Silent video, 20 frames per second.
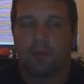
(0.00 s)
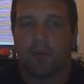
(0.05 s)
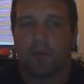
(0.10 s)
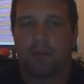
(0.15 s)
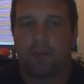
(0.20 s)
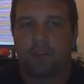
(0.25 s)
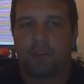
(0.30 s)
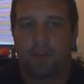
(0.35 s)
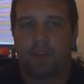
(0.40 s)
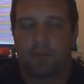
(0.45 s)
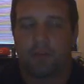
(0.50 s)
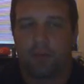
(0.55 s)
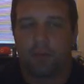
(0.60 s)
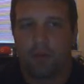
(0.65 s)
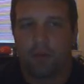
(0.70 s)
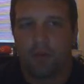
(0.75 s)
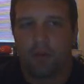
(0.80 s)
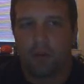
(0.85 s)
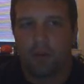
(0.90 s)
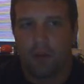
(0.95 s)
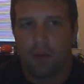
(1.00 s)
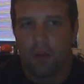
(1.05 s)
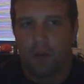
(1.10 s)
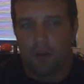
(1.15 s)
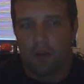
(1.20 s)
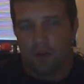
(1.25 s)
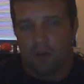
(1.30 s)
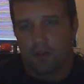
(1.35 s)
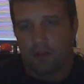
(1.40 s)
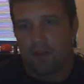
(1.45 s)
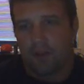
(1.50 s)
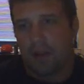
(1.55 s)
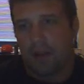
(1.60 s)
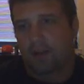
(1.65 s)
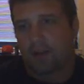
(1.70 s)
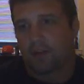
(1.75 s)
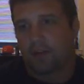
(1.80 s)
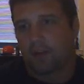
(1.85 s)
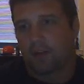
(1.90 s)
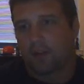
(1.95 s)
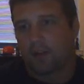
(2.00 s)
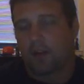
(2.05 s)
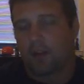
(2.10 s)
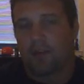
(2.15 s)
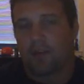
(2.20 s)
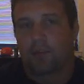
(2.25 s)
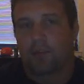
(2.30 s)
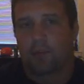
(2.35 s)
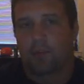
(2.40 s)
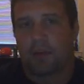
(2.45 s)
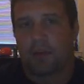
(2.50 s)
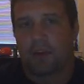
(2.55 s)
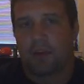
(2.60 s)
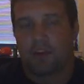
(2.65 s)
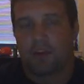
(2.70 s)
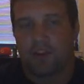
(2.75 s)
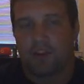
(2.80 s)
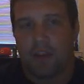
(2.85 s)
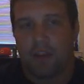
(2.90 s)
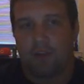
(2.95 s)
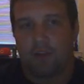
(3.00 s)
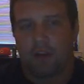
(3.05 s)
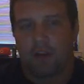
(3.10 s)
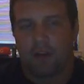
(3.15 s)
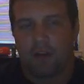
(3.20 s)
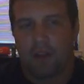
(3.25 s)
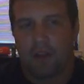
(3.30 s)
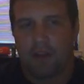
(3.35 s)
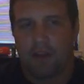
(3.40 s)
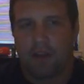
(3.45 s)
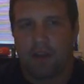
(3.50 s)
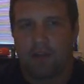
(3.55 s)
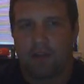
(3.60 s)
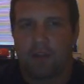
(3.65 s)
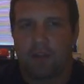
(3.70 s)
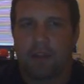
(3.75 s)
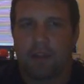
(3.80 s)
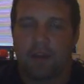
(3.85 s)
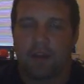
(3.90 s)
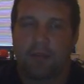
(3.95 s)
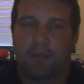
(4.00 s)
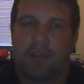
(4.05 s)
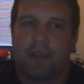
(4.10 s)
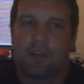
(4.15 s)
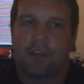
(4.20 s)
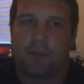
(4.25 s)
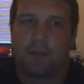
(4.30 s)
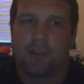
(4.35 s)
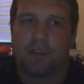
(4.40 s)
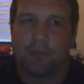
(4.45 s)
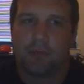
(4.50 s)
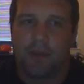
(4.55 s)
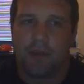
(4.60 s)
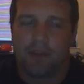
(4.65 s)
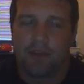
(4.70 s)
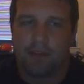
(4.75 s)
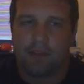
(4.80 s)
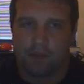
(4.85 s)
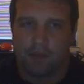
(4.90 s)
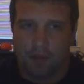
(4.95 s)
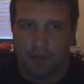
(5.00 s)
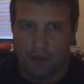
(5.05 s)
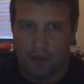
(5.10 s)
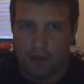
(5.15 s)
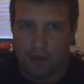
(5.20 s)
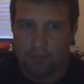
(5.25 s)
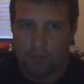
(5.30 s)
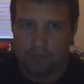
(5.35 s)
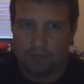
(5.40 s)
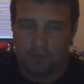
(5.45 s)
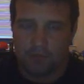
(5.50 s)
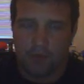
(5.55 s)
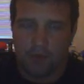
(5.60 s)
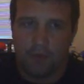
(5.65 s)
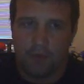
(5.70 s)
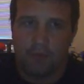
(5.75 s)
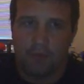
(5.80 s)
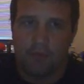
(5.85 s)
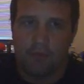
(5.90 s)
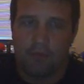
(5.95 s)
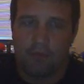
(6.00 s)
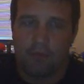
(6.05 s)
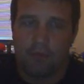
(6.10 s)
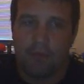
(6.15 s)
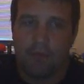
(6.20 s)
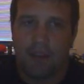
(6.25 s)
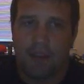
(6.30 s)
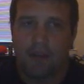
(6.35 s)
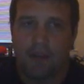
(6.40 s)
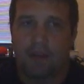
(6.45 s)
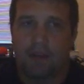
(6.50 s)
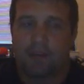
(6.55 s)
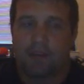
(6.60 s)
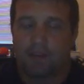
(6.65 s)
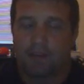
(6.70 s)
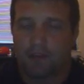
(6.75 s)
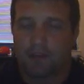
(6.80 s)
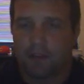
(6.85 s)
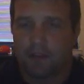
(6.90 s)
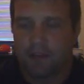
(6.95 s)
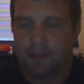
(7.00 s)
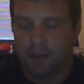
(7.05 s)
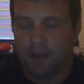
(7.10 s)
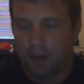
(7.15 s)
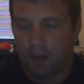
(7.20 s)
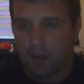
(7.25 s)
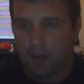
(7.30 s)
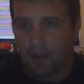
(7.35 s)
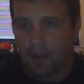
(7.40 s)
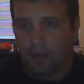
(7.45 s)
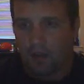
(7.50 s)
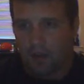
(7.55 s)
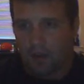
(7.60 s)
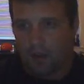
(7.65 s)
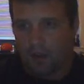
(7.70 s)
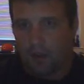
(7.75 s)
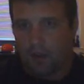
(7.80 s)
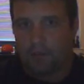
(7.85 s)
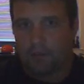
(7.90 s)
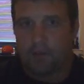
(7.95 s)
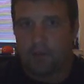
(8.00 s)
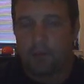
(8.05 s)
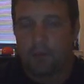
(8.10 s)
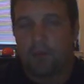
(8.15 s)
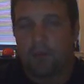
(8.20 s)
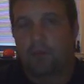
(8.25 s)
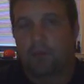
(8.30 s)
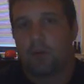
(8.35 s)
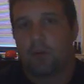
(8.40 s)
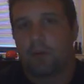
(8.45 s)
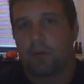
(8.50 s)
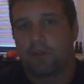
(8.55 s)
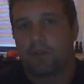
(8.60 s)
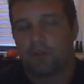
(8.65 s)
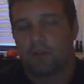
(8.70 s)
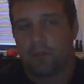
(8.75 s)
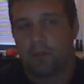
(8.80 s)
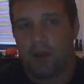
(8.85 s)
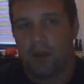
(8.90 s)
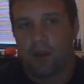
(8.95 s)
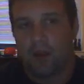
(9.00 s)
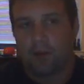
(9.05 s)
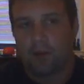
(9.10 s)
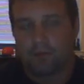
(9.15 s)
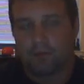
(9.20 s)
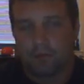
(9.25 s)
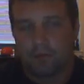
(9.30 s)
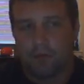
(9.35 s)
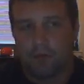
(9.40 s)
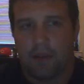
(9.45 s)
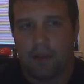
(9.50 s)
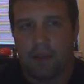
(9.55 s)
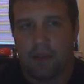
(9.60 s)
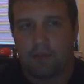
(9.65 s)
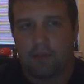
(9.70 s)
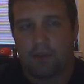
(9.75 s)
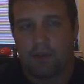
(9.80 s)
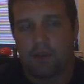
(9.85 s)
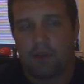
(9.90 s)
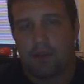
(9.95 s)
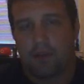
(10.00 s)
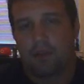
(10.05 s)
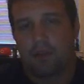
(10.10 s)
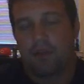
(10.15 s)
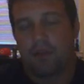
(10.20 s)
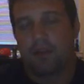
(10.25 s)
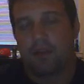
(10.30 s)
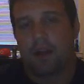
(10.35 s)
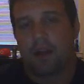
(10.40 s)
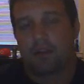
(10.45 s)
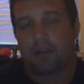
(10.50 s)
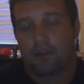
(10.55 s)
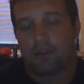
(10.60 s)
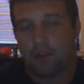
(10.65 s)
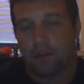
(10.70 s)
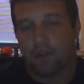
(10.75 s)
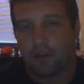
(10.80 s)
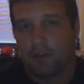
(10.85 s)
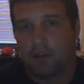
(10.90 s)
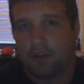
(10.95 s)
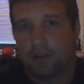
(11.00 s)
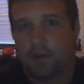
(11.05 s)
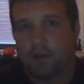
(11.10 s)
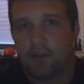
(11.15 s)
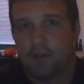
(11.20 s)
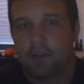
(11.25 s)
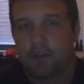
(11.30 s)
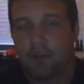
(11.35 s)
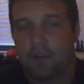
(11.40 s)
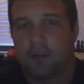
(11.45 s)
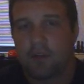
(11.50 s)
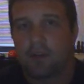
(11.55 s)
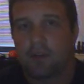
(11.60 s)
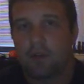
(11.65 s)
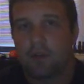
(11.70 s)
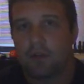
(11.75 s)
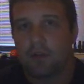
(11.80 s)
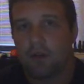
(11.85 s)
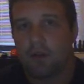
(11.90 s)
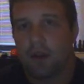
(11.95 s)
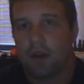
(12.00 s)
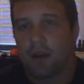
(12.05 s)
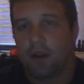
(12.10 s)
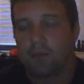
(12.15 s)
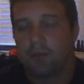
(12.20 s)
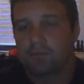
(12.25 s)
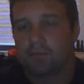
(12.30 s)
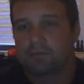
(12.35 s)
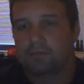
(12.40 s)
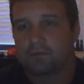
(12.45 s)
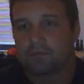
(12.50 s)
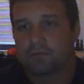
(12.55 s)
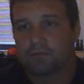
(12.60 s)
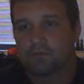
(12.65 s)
posterior portal, the doctor can also bring in a shaver and kind of clean up that joint space, make it nice and clean to move forward with the repair. Next, what the doctor is going to do is he's going to